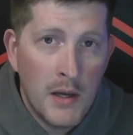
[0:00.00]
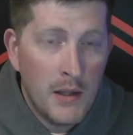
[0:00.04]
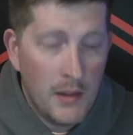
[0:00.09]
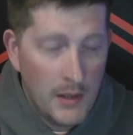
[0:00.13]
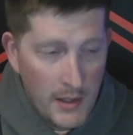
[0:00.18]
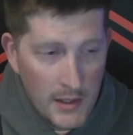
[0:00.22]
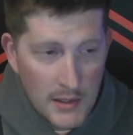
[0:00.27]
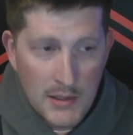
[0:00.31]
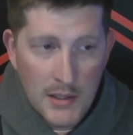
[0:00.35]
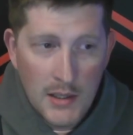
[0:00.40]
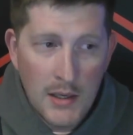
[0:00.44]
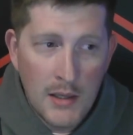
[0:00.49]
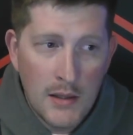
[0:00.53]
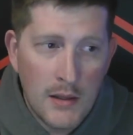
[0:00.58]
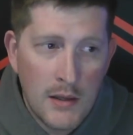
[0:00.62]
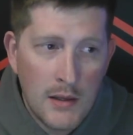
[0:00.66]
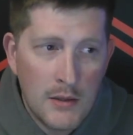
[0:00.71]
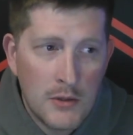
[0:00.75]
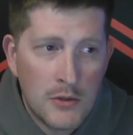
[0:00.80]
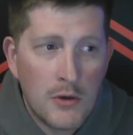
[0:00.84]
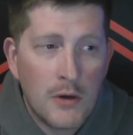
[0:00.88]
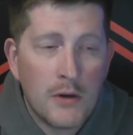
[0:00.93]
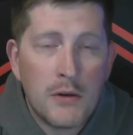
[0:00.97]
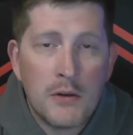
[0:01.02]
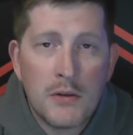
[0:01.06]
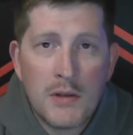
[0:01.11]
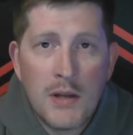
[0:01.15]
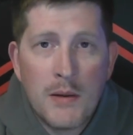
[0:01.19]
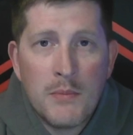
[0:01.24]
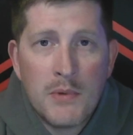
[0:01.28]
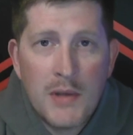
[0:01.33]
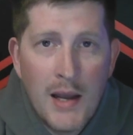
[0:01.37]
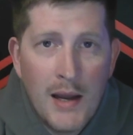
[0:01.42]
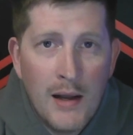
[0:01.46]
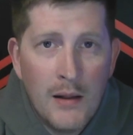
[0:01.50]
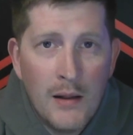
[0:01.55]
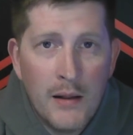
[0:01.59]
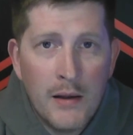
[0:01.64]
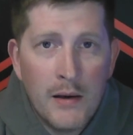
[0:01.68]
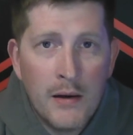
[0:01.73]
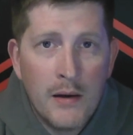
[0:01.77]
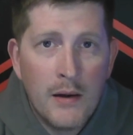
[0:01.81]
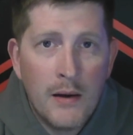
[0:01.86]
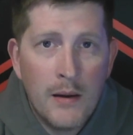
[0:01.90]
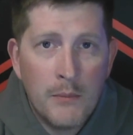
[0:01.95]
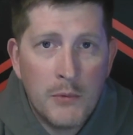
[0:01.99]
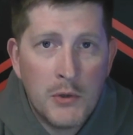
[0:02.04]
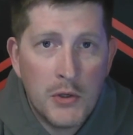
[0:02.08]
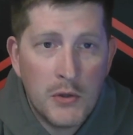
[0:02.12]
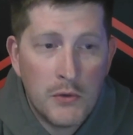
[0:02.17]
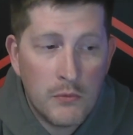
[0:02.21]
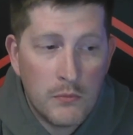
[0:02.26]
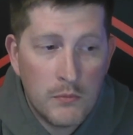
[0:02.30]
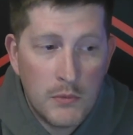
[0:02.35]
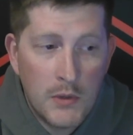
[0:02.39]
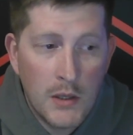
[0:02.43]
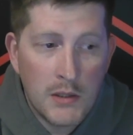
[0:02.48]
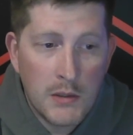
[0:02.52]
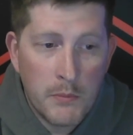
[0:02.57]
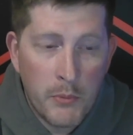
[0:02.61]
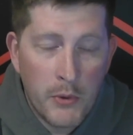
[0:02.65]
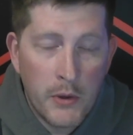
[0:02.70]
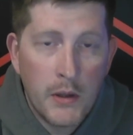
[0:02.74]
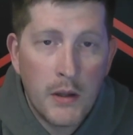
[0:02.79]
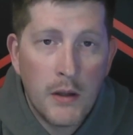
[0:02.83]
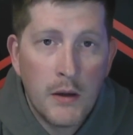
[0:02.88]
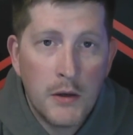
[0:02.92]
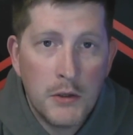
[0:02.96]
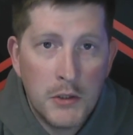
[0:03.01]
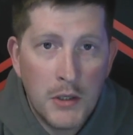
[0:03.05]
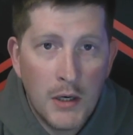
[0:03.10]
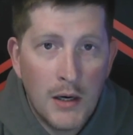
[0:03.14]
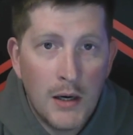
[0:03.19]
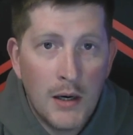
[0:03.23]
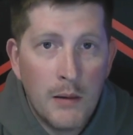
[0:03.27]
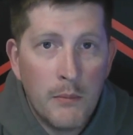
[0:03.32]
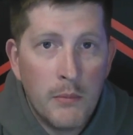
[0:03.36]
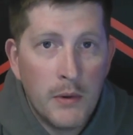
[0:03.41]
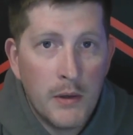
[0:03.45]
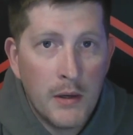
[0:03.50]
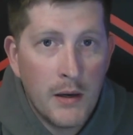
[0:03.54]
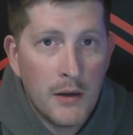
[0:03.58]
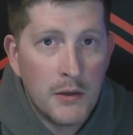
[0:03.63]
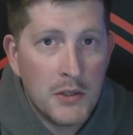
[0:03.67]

Like I said, the instructor's name's Ellen. She does a pretty good job.